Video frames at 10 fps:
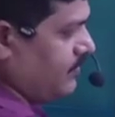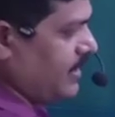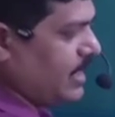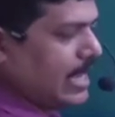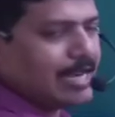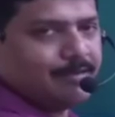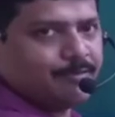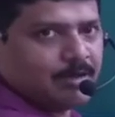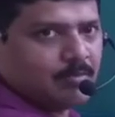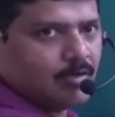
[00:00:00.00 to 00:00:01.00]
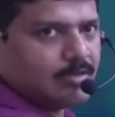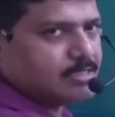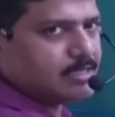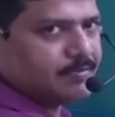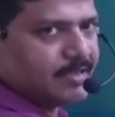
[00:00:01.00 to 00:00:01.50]
When alpha
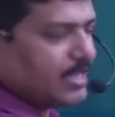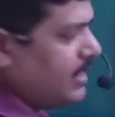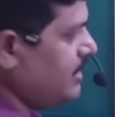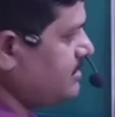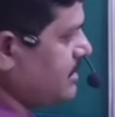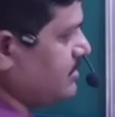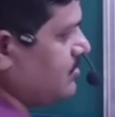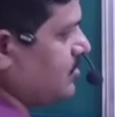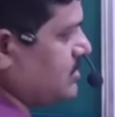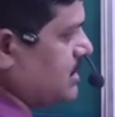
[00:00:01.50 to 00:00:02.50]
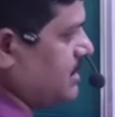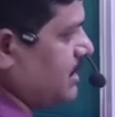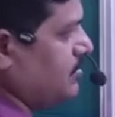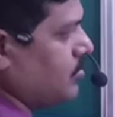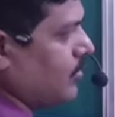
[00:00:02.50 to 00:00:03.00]
moles of A is
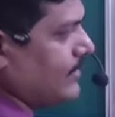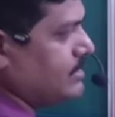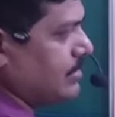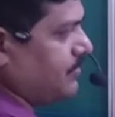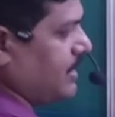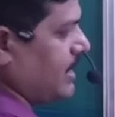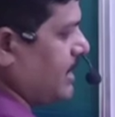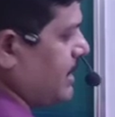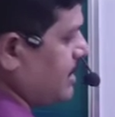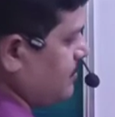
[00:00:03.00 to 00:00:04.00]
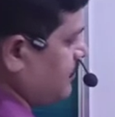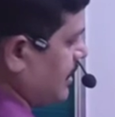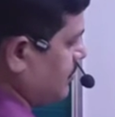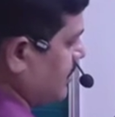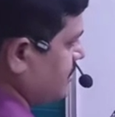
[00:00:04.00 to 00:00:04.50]
associated, moles of An
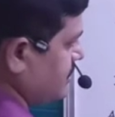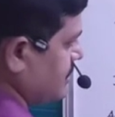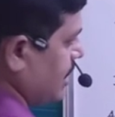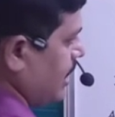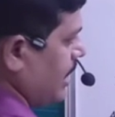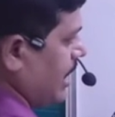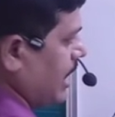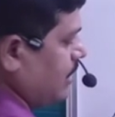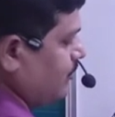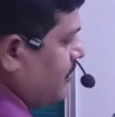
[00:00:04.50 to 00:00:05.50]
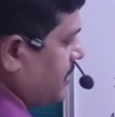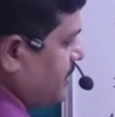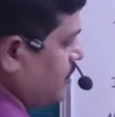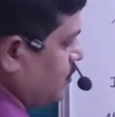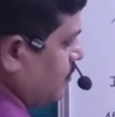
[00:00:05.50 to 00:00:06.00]
formed is alpha
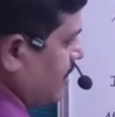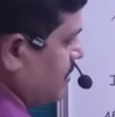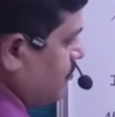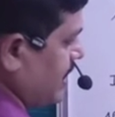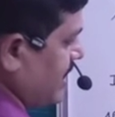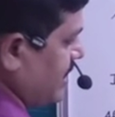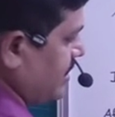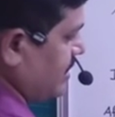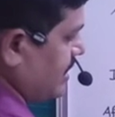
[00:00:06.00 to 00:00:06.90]
into 1 by n,